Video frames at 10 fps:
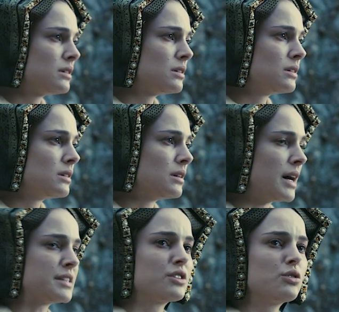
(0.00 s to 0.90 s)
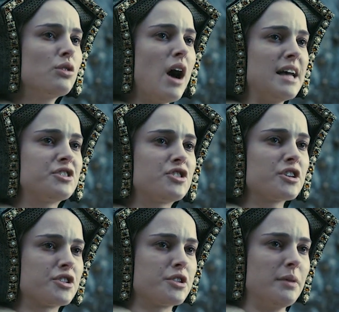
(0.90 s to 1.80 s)
she speaks of Henry's
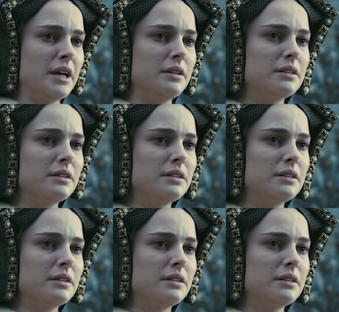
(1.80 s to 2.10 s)
generosity.